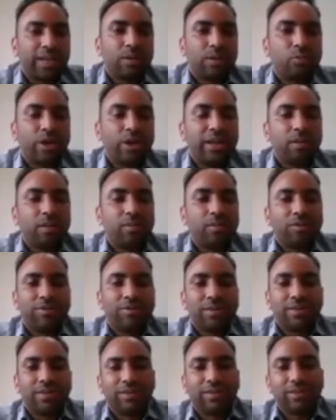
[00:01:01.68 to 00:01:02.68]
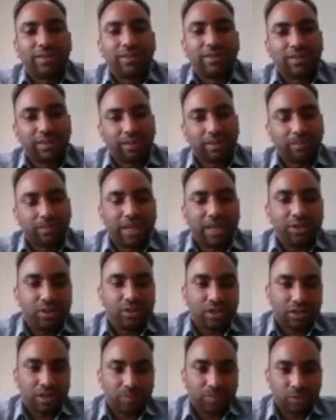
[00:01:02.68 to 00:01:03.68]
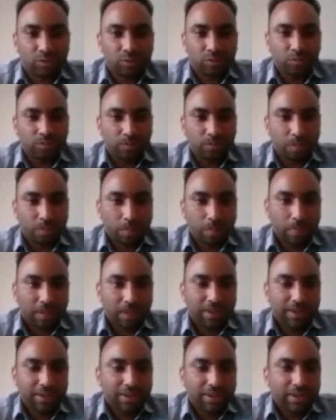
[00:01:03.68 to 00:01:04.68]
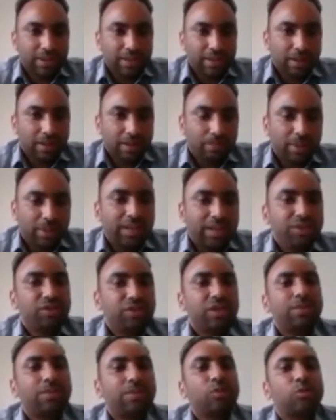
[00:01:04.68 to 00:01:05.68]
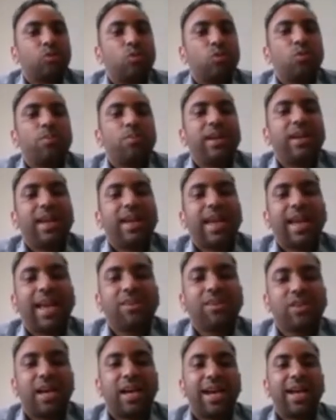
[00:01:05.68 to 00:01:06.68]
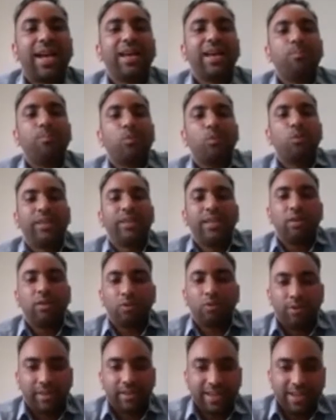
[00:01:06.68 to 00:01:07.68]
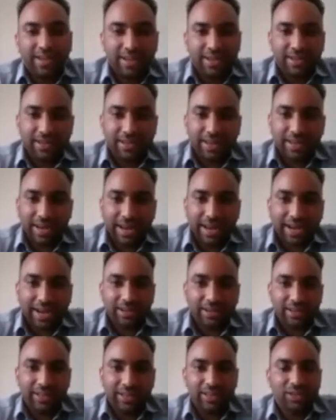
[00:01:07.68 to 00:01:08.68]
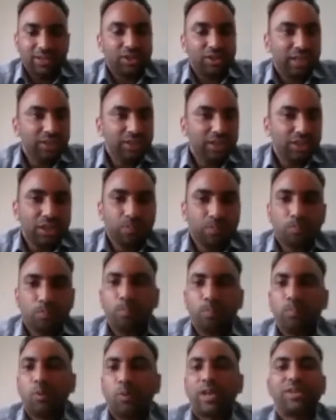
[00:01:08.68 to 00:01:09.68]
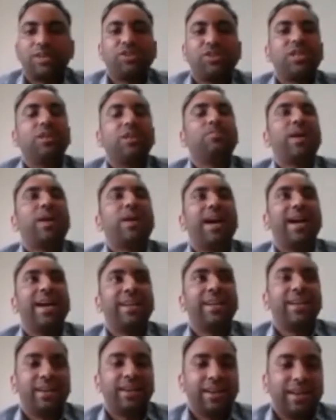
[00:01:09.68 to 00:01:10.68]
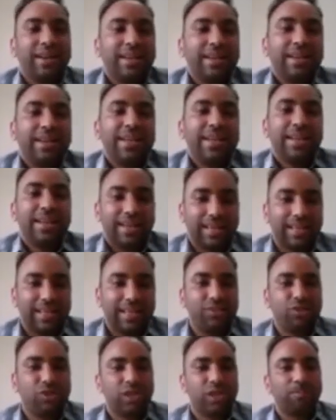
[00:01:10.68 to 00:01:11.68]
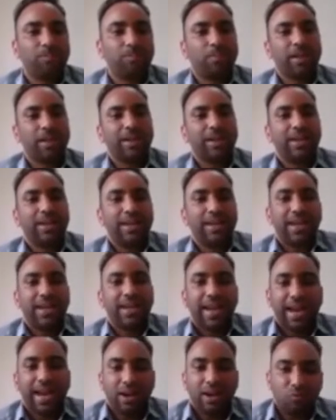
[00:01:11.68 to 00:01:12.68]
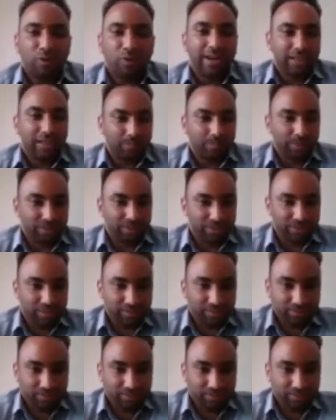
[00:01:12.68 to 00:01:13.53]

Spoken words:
point about pedistram mushroom. Pedistram mushroom has higher protein content and it is rich in potassium, iron, calcium, and vitamins.